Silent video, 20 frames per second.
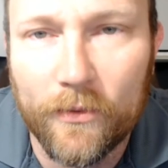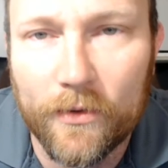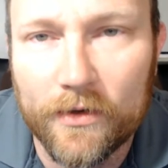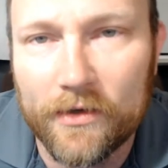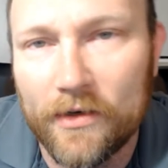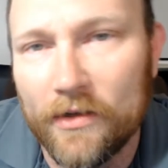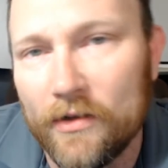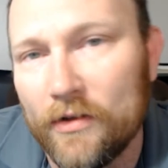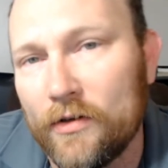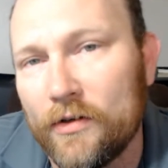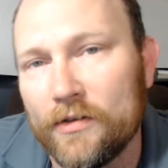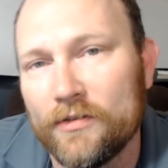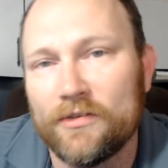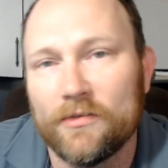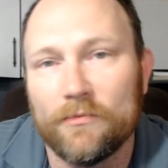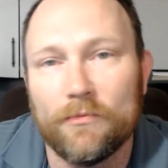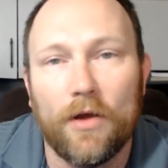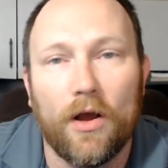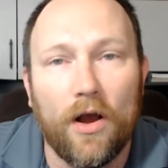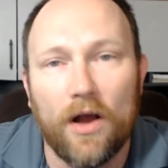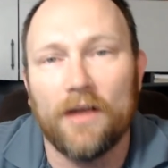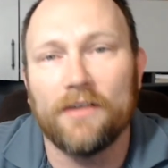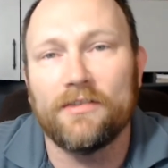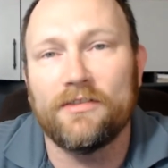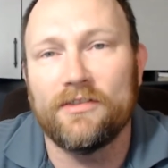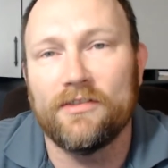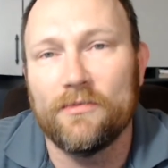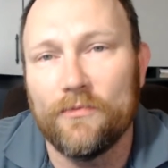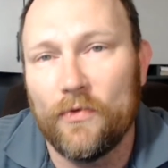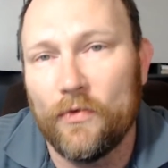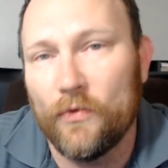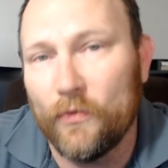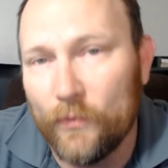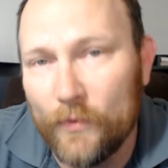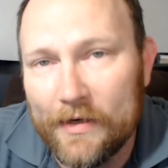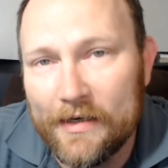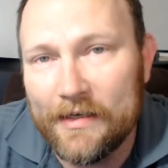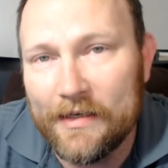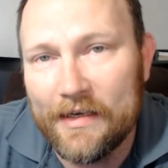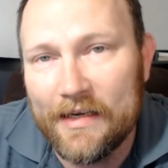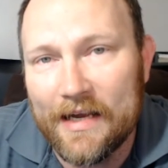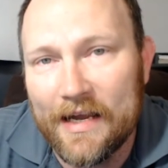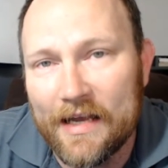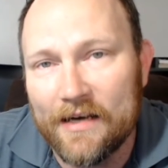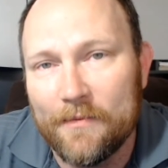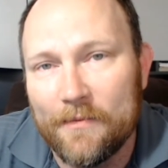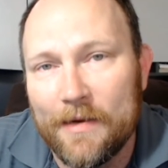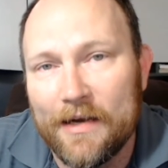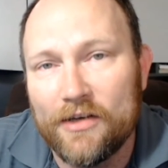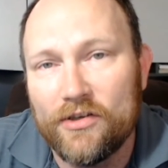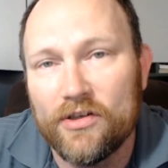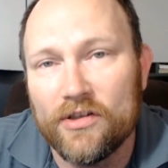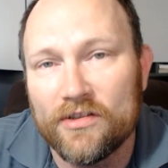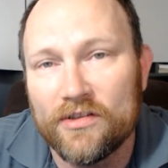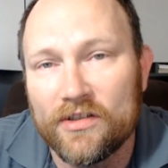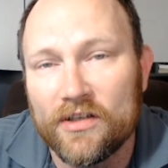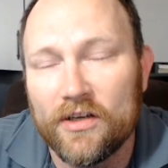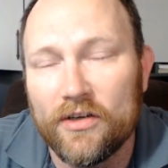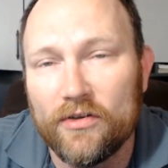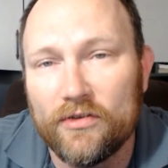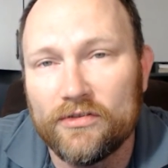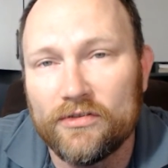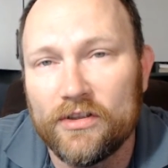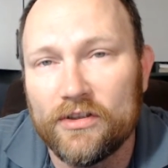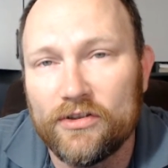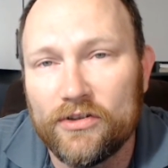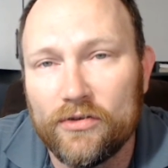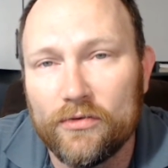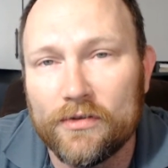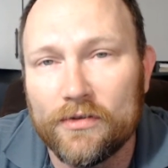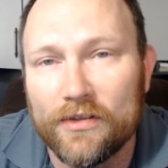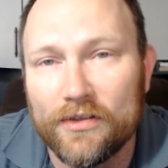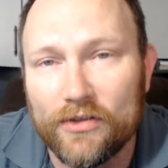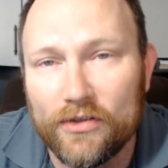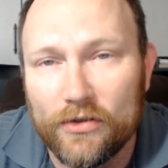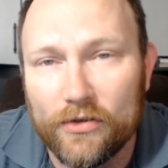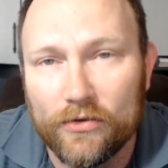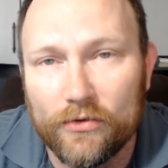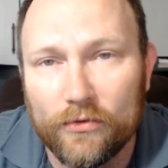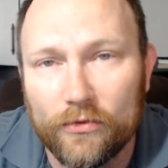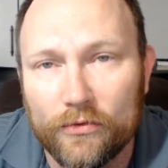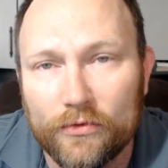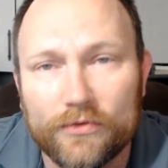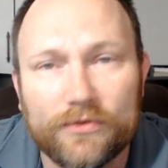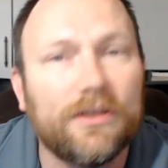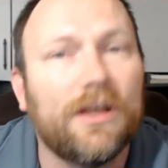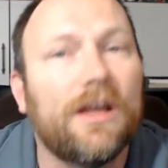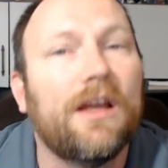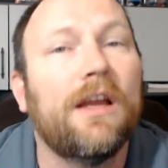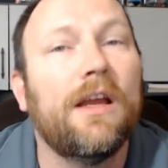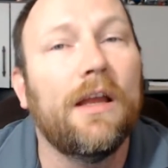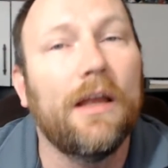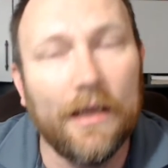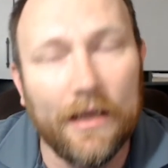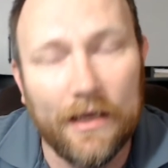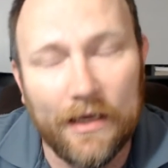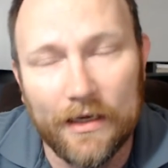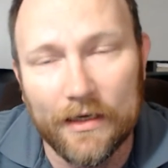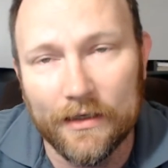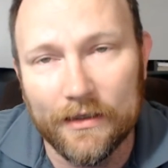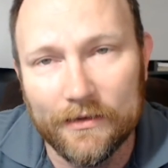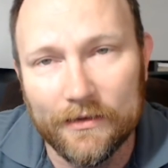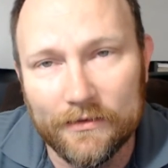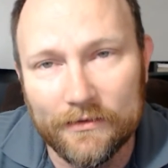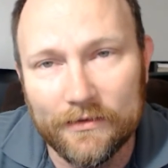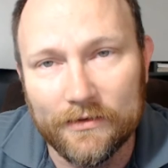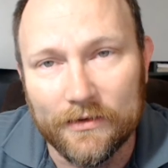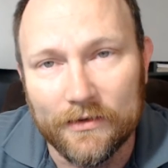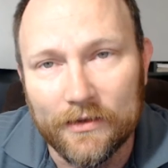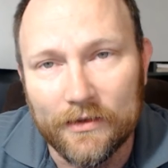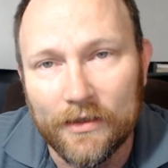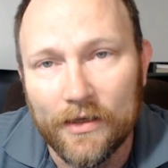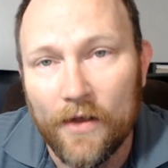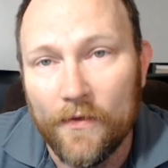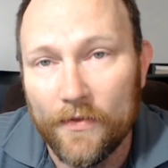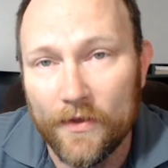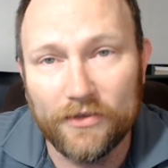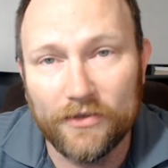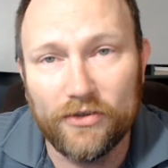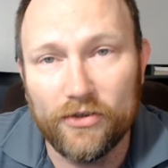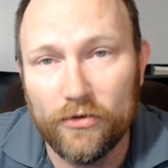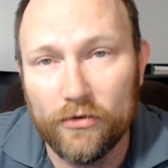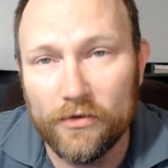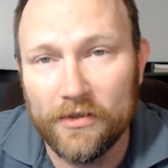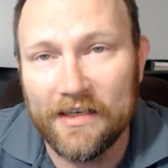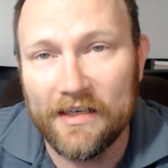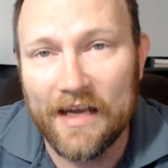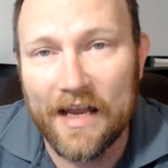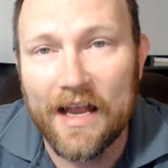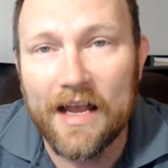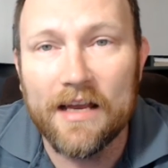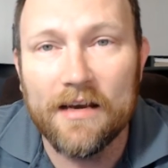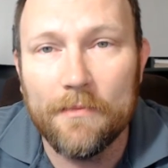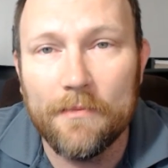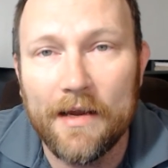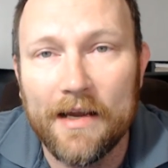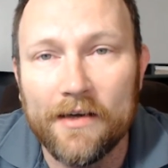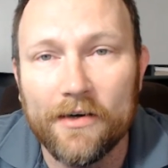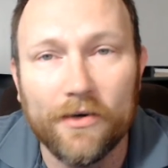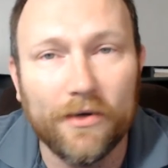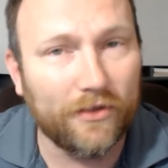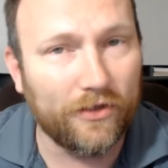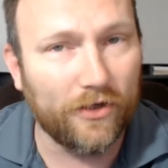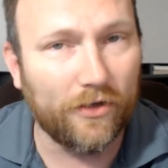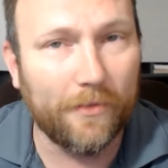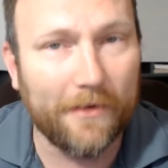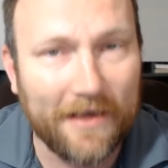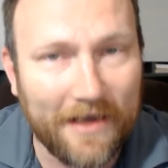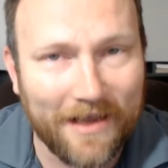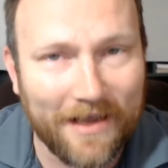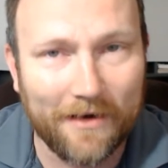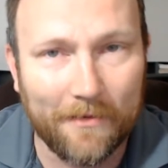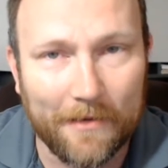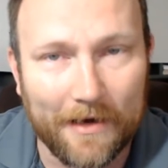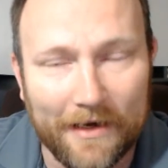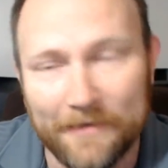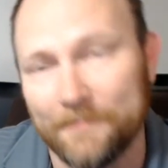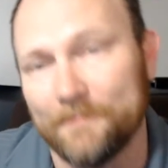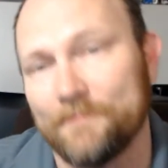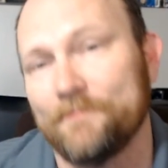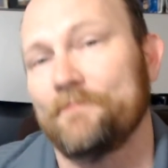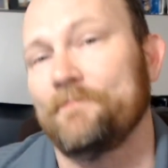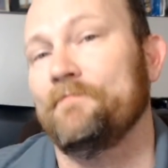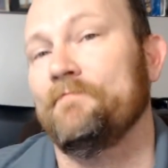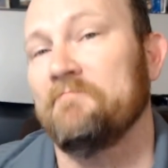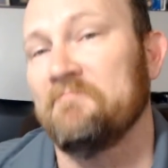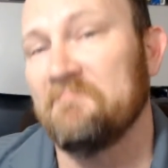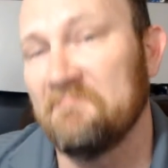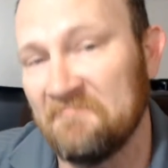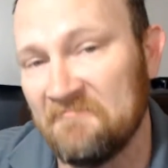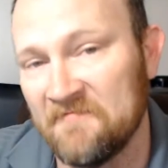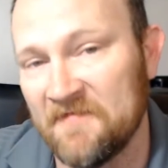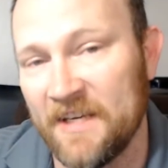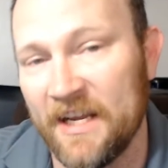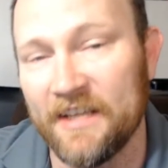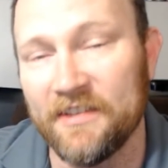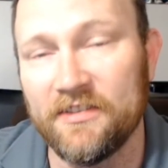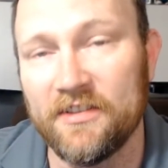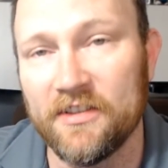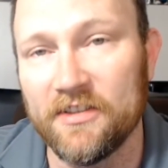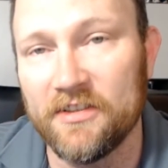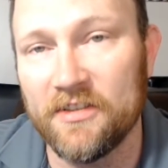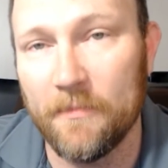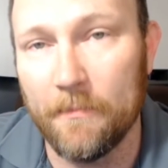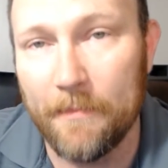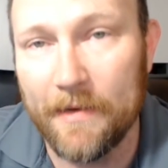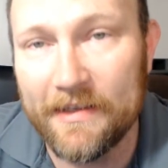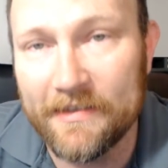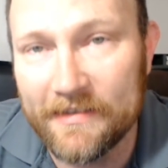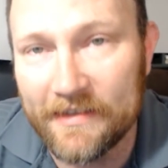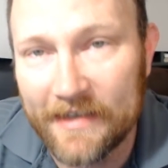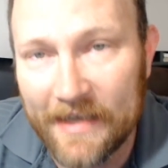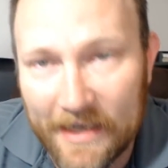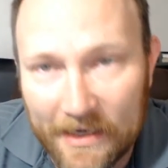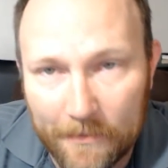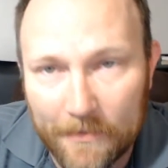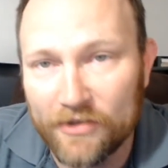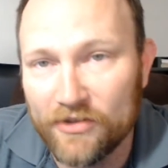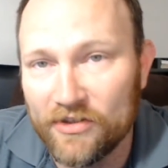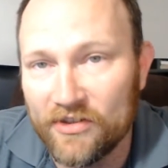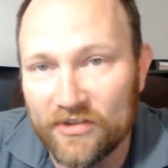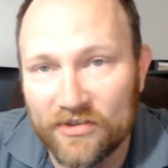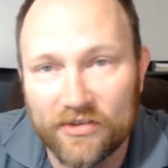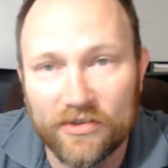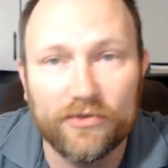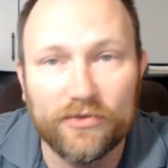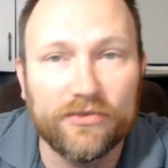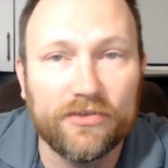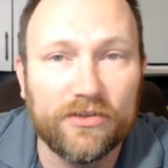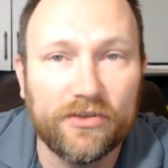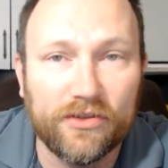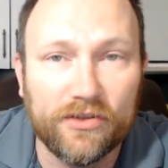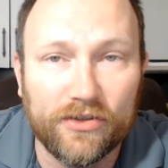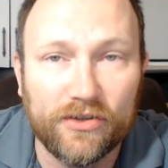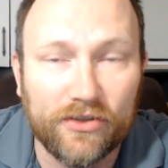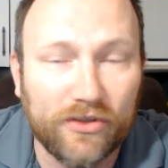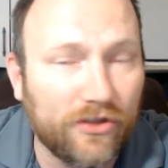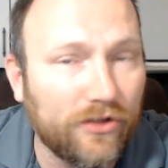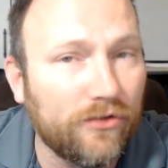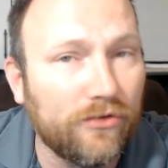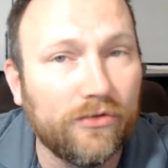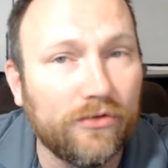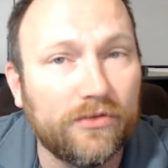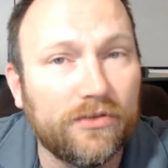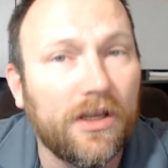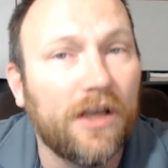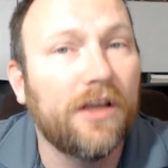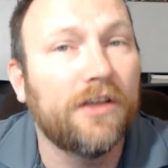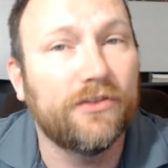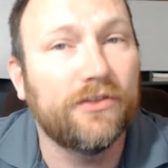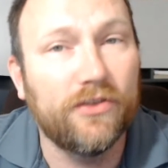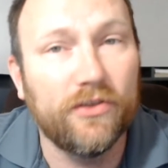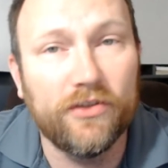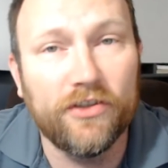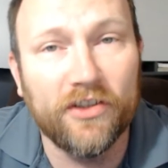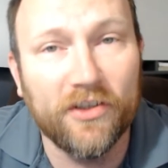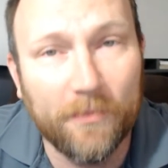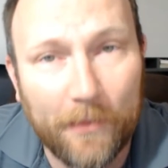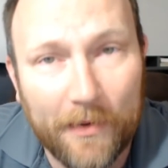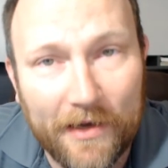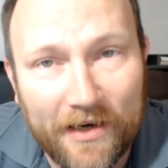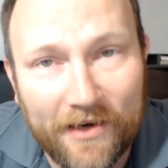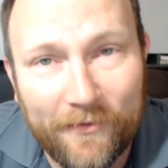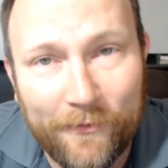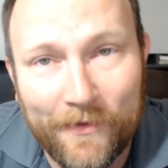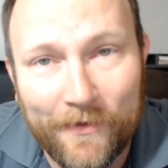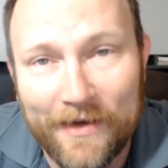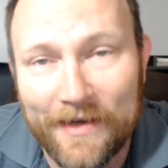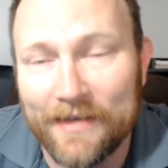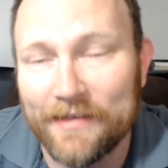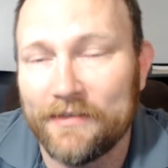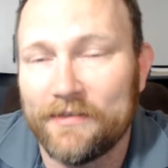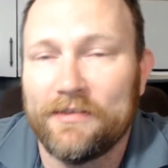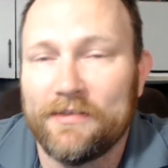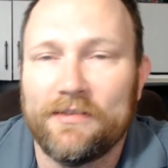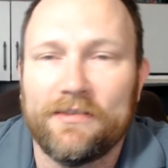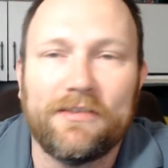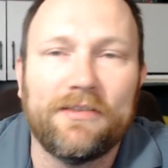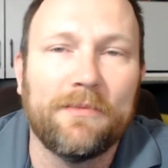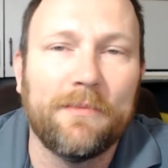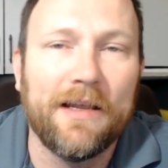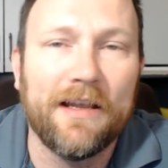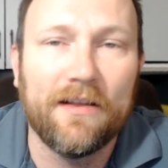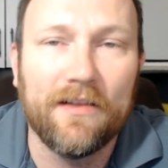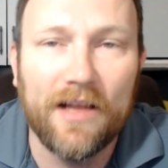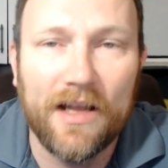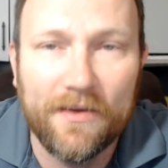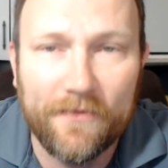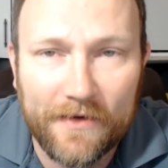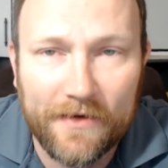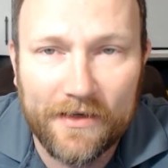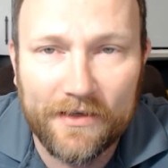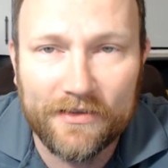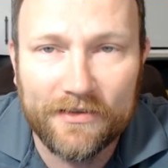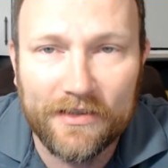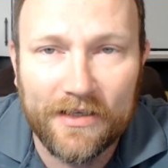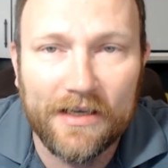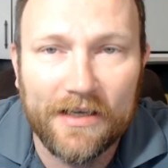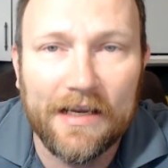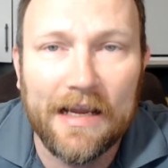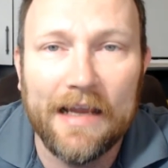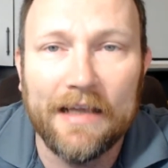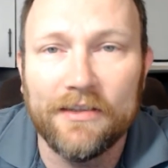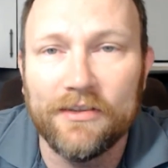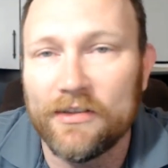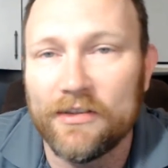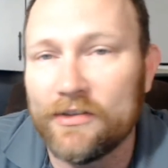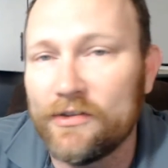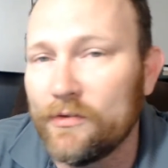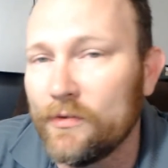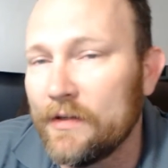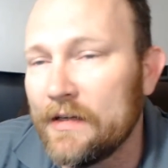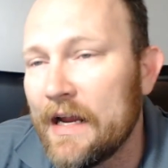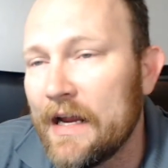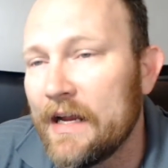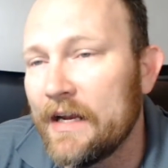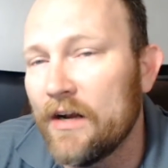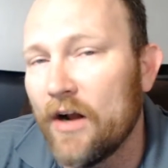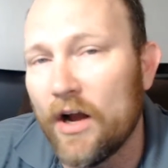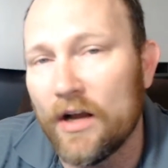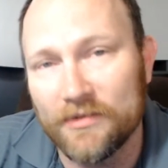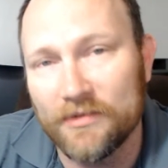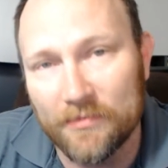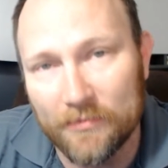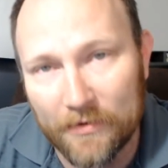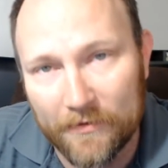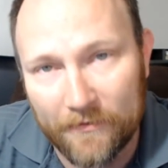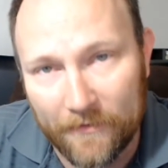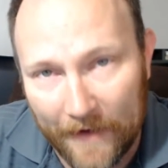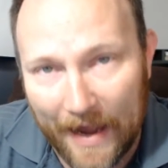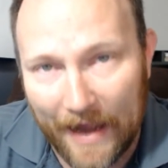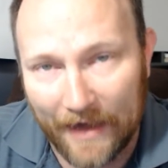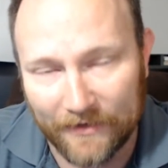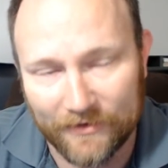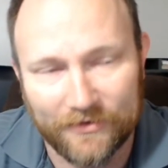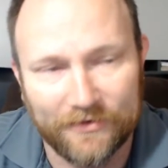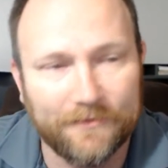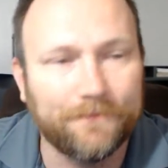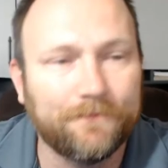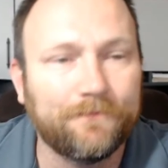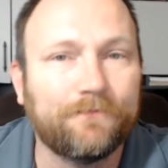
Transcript: to learn some awesome three D animation skills that you can use in the two D Animator Adobe Animate. Yes, there's some basic animation skills that you can use to your benefit to make life easy and to create awesome effects.